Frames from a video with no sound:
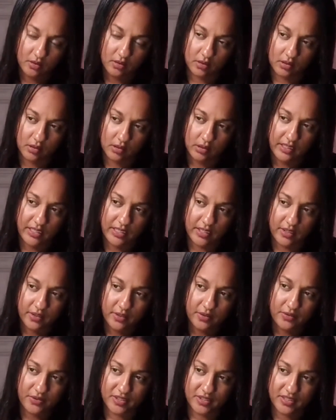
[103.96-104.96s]

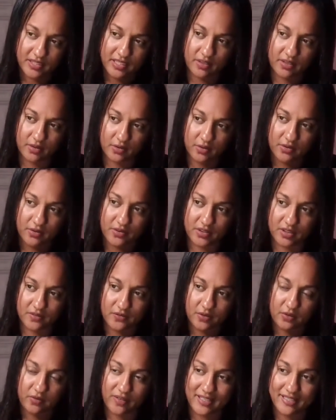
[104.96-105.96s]
Leo singles, if
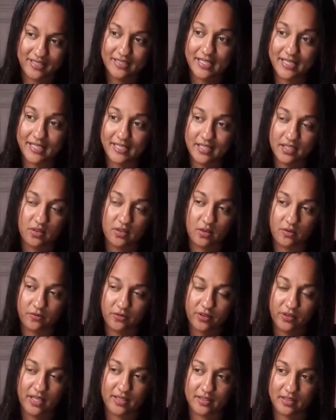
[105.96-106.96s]
it resonates, don't
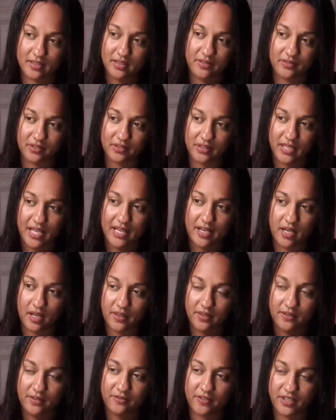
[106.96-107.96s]
forget to leave a like on
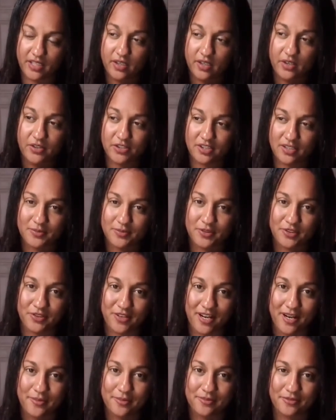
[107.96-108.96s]
the video.
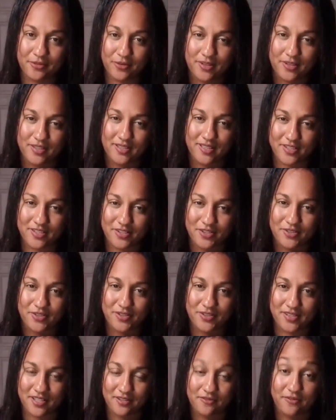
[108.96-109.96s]
Subscribe, of course, as you
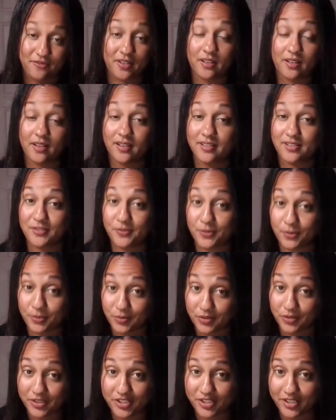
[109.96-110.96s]
see fit. I do
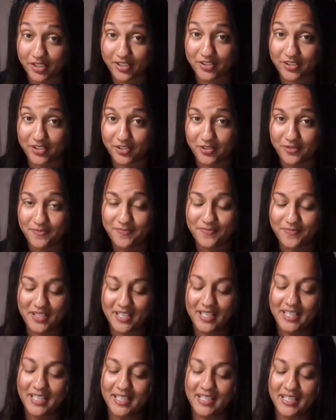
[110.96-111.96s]
appreciate you.
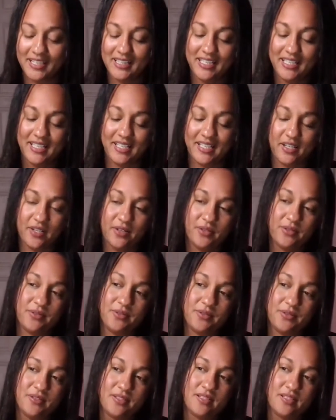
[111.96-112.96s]

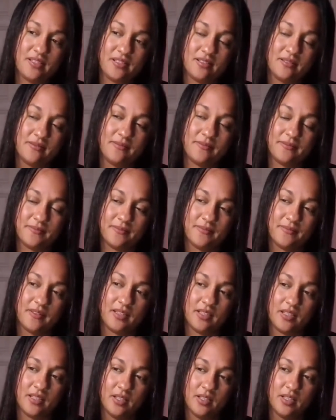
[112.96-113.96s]
Leos,
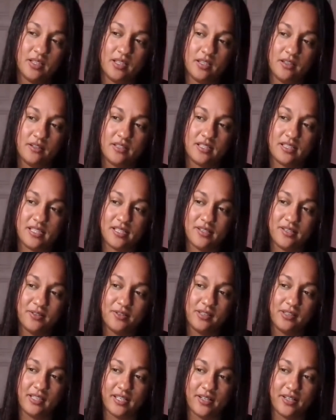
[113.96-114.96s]
single
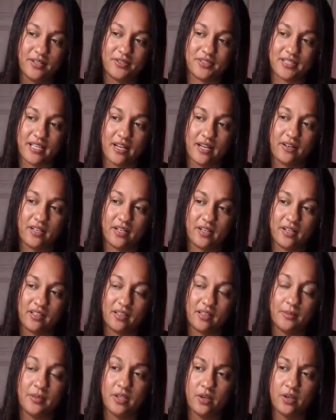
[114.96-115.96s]
Leos out here,
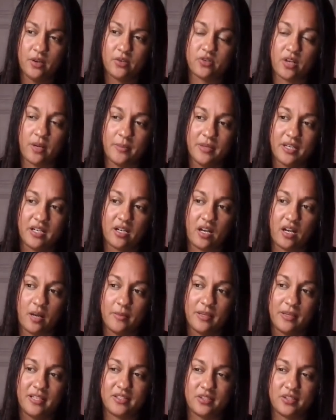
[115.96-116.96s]
let me know. Drop me a
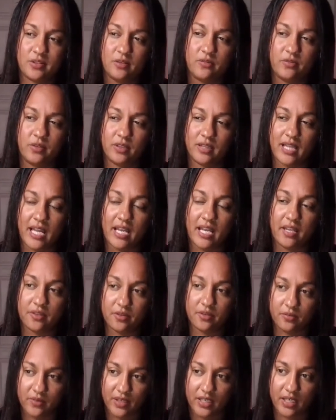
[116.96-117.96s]
comment, too, if you like
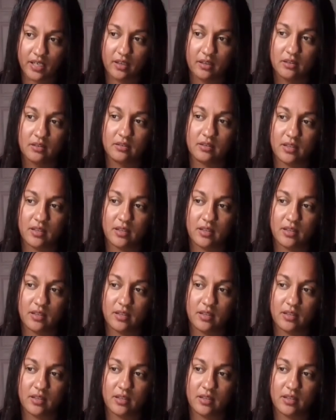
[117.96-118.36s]
the reading.